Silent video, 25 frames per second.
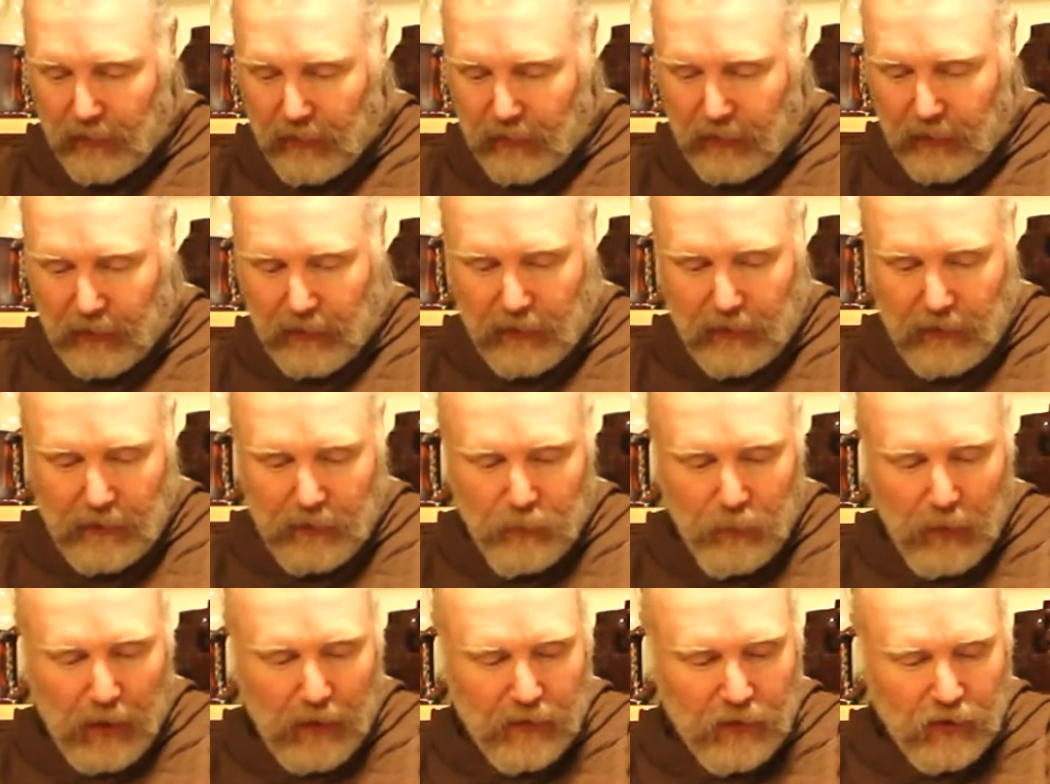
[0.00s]
in
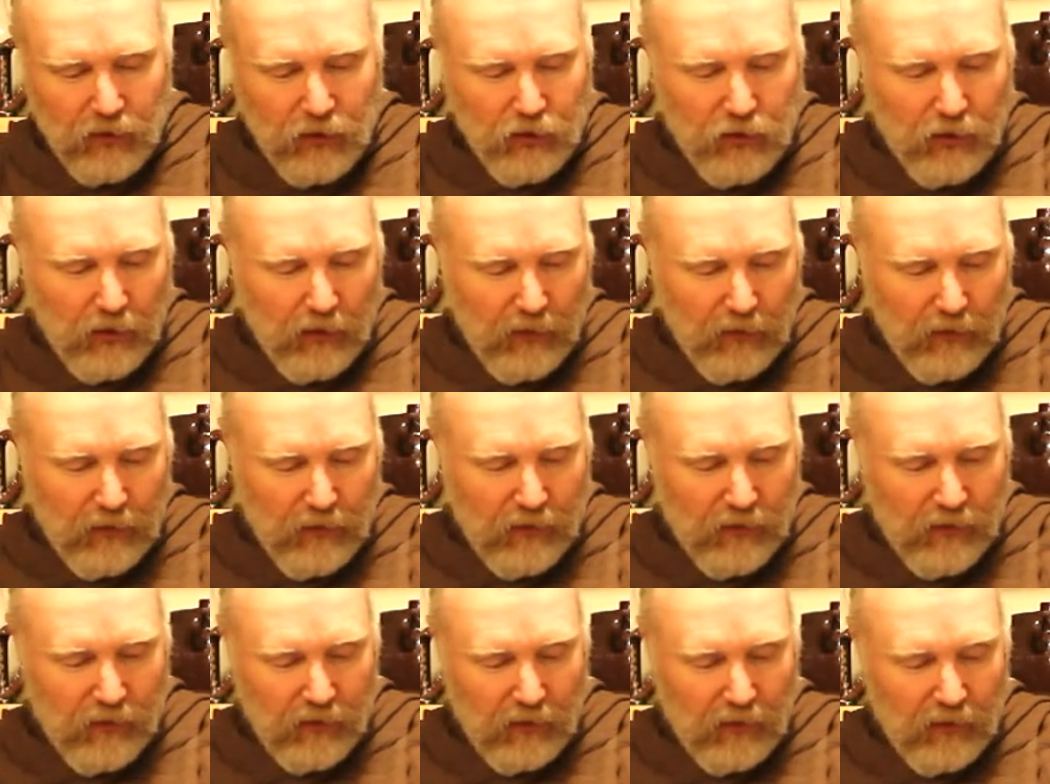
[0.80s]
these mason
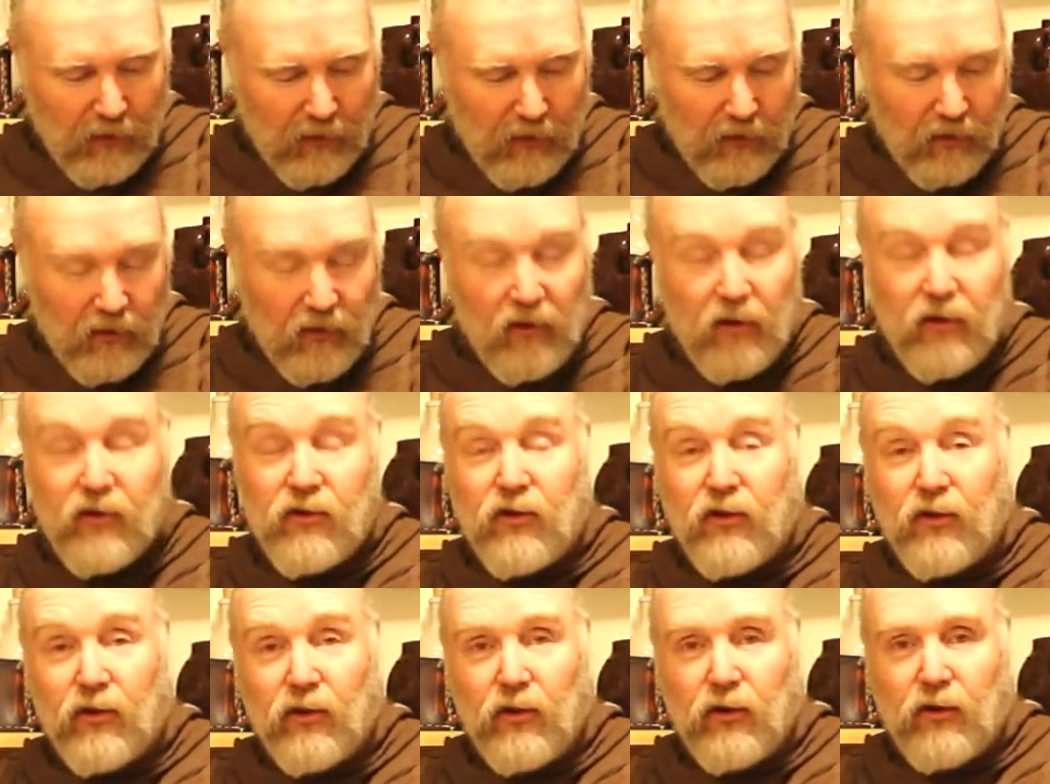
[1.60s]
jars
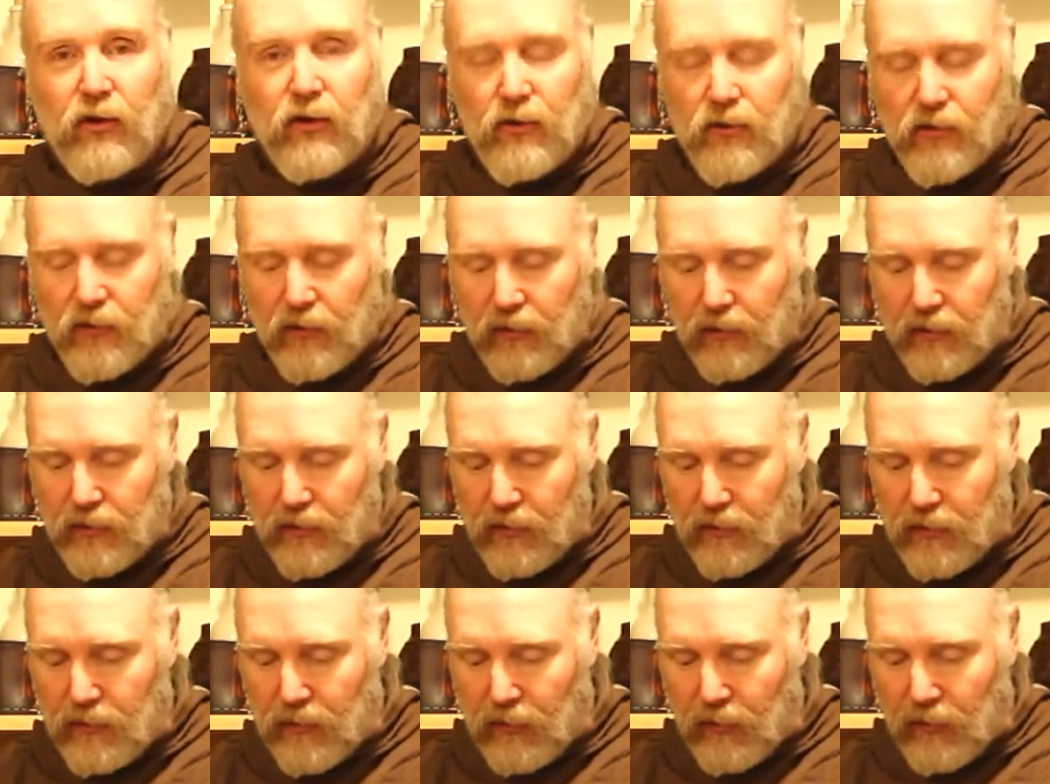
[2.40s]
until you use it.
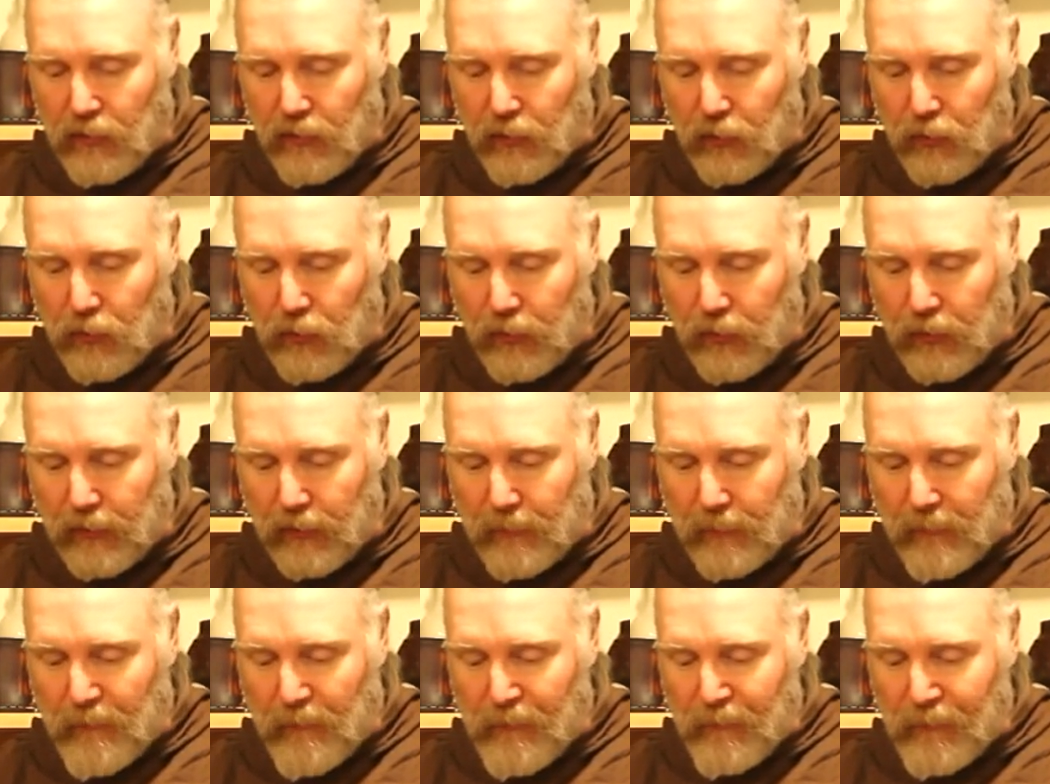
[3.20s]

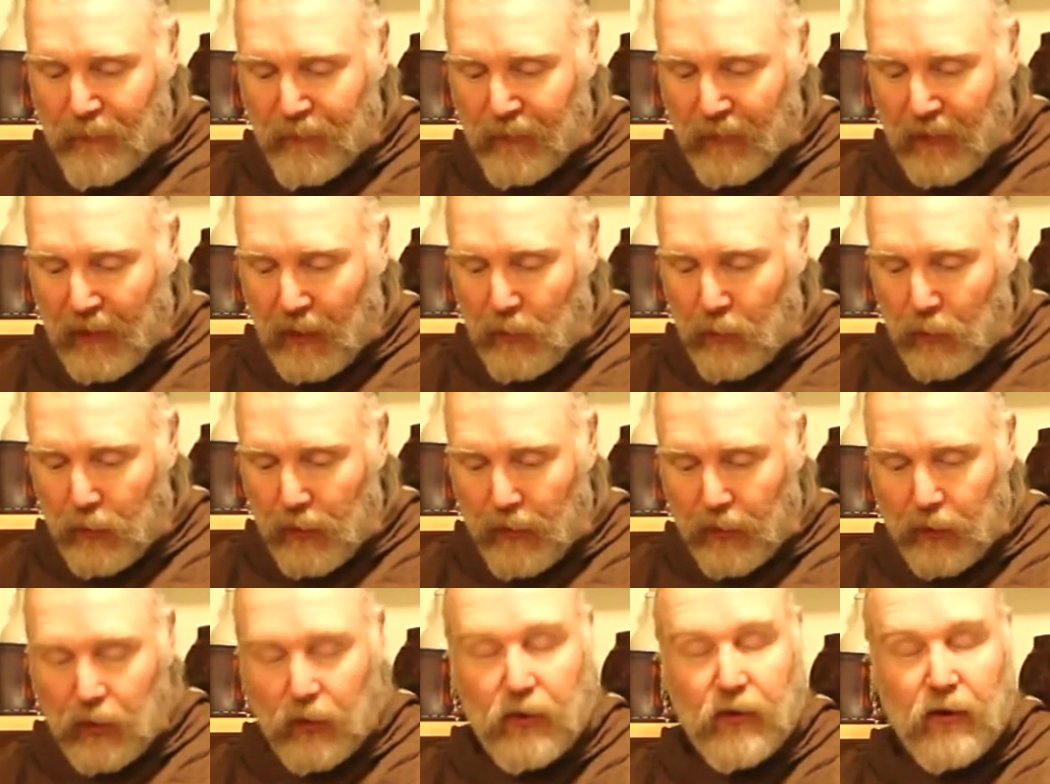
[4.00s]
So one
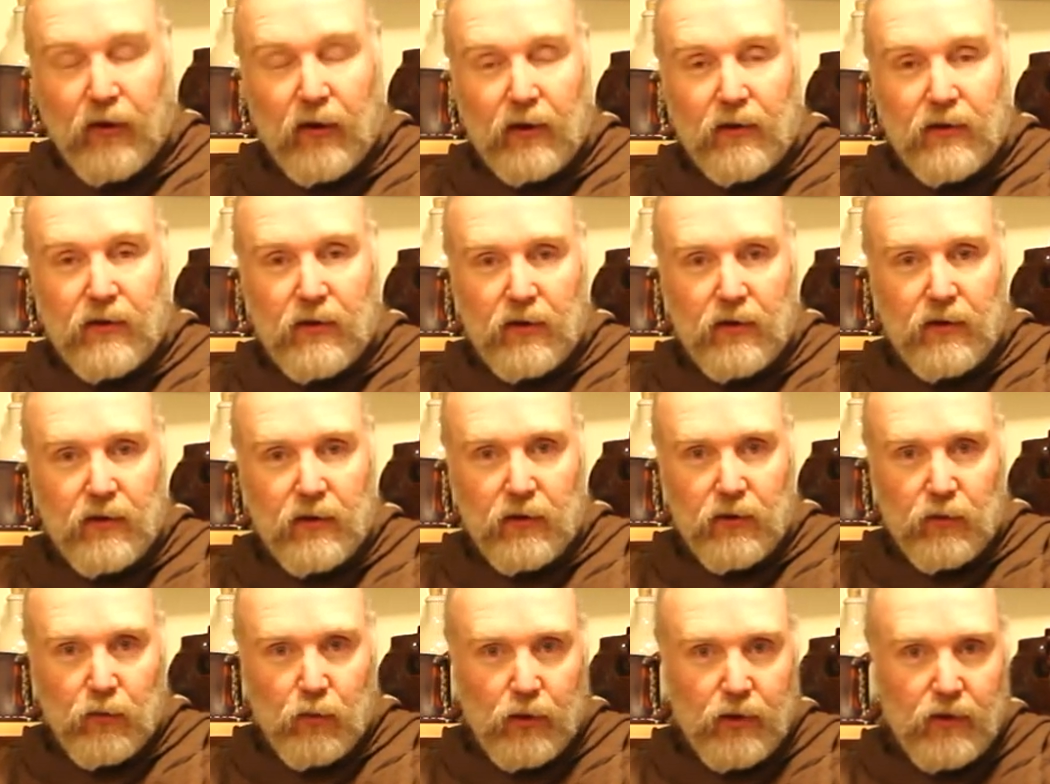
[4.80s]
of the good things
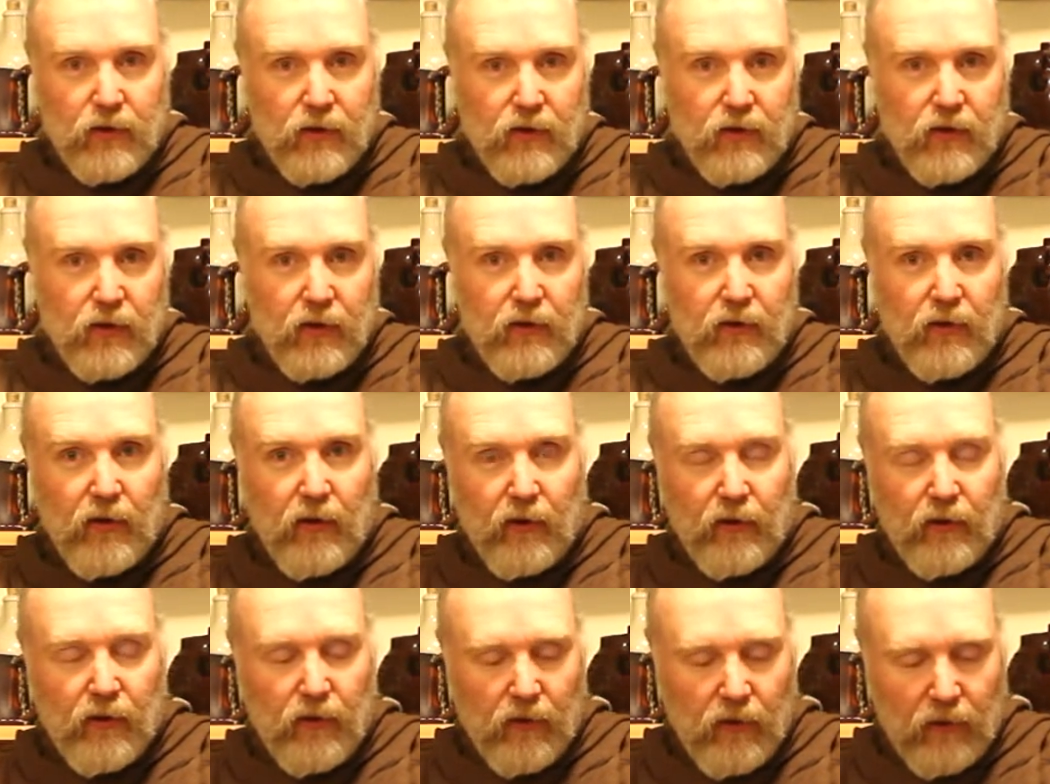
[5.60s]
is once it's in
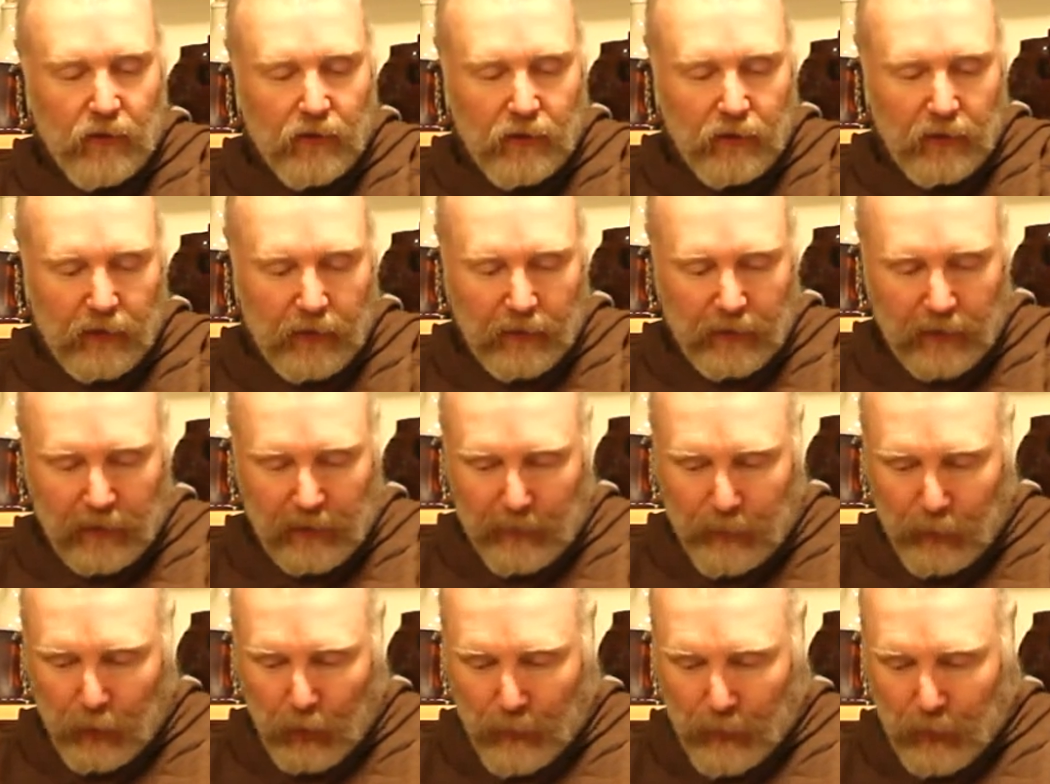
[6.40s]
there, you're not going to get
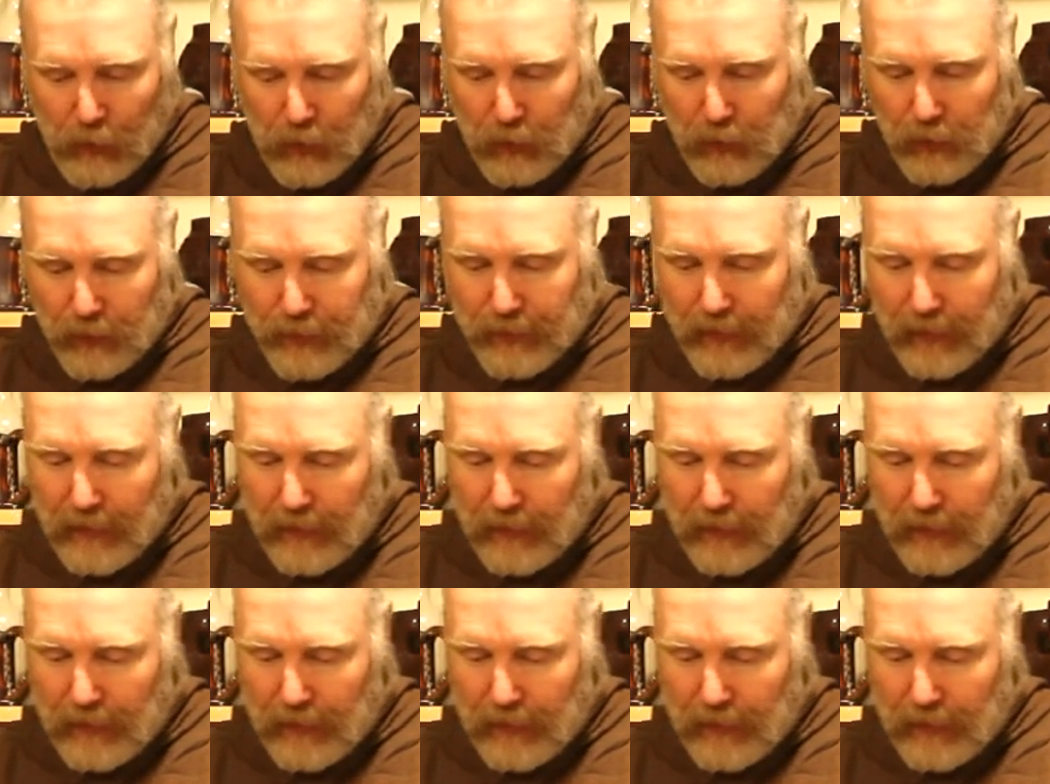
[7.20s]
any more mold.